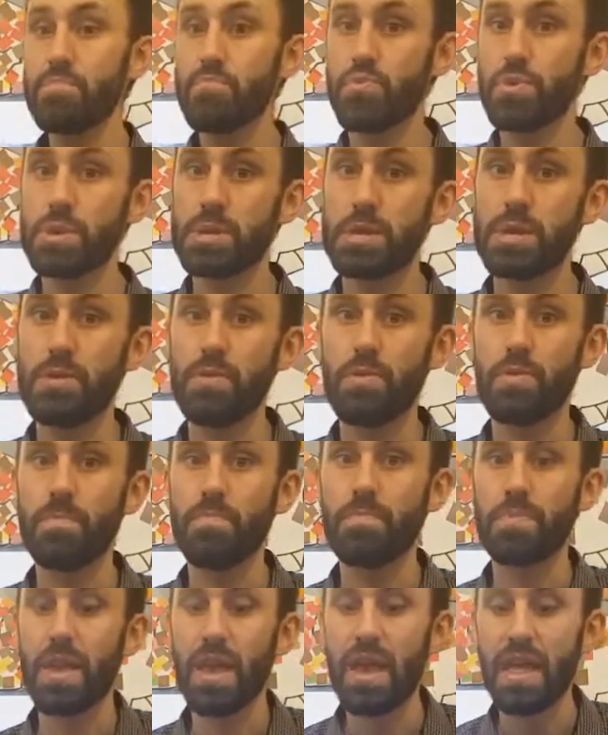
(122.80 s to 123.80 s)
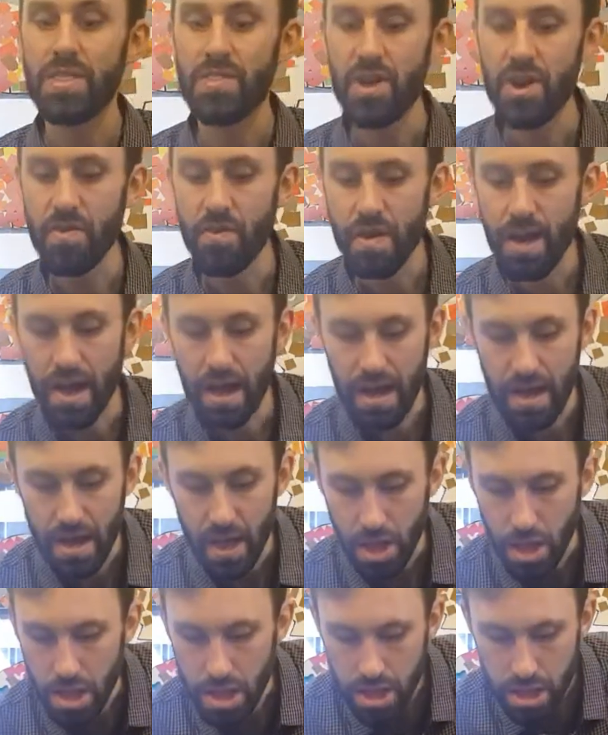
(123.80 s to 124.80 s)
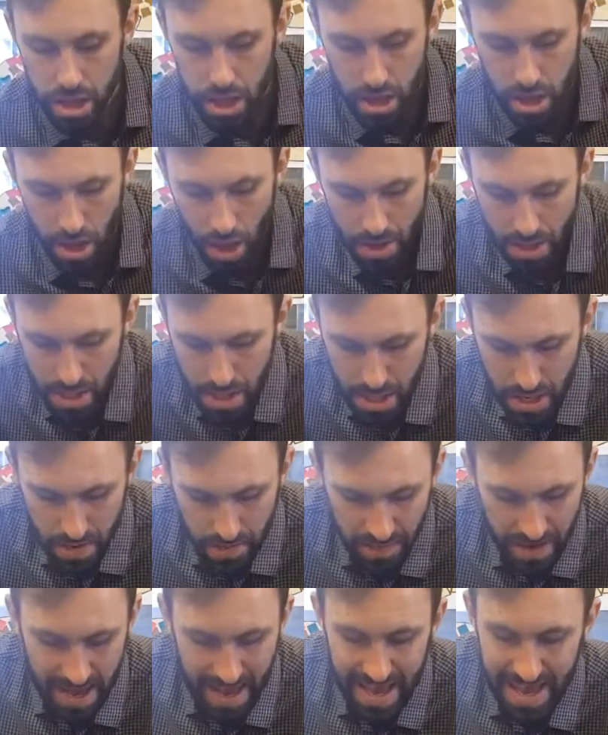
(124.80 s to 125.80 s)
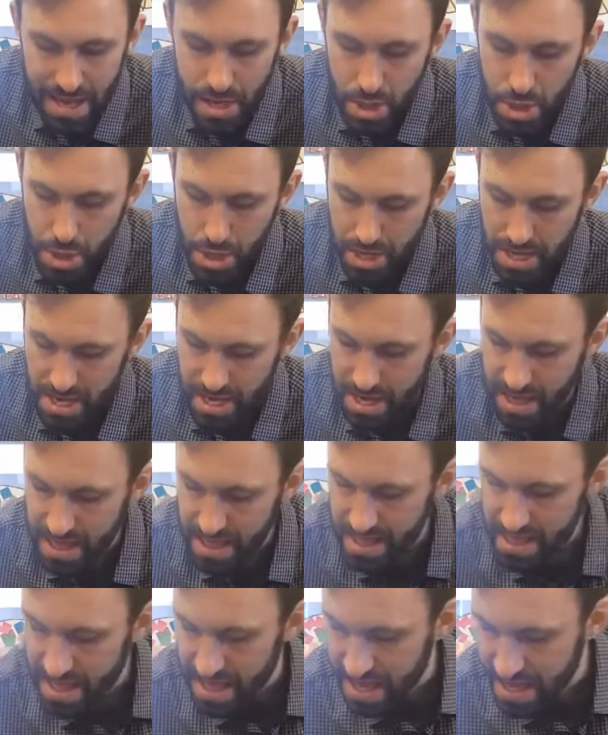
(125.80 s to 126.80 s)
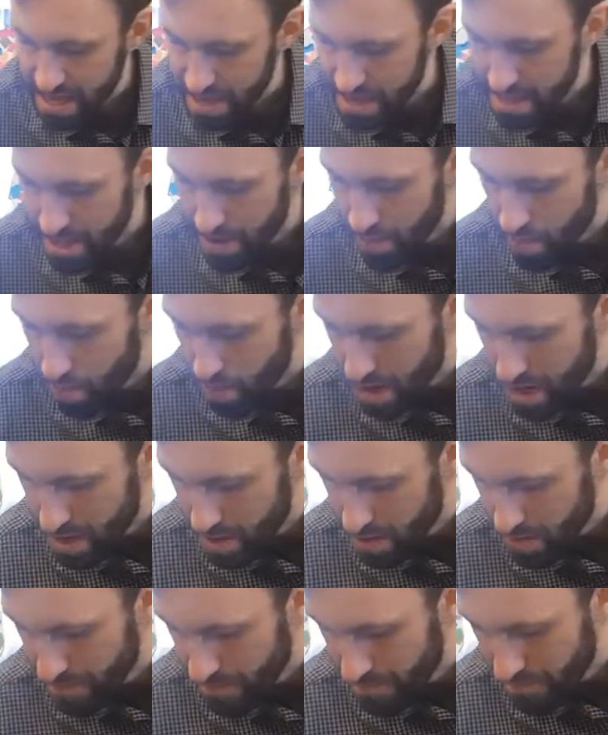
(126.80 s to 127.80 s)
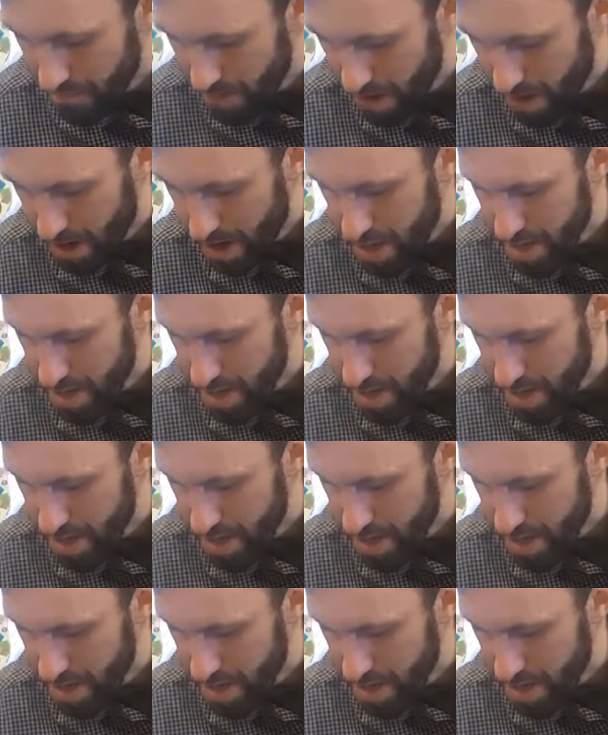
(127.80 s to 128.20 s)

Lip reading: Brazil, there are lots of interesting things that we could find.